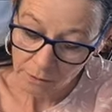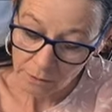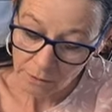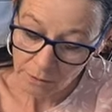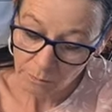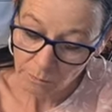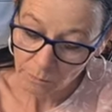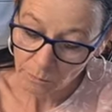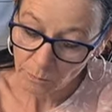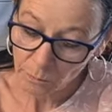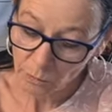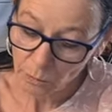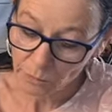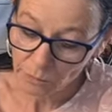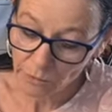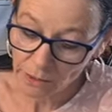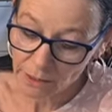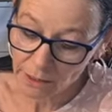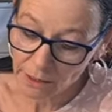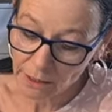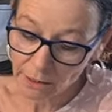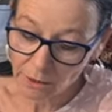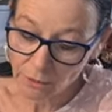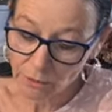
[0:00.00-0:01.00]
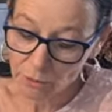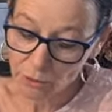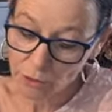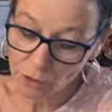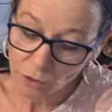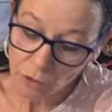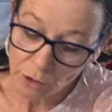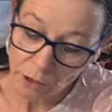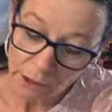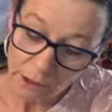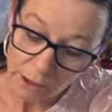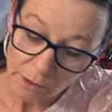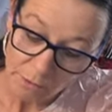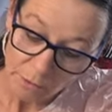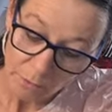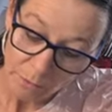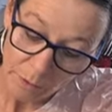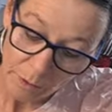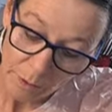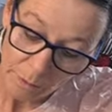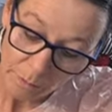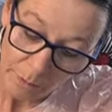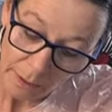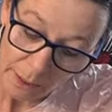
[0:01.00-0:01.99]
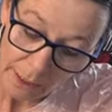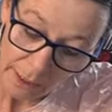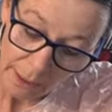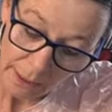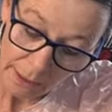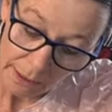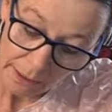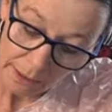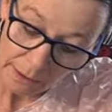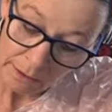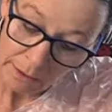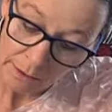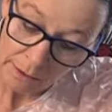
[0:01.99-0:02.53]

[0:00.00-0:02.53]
Just remove any glue strings from the back.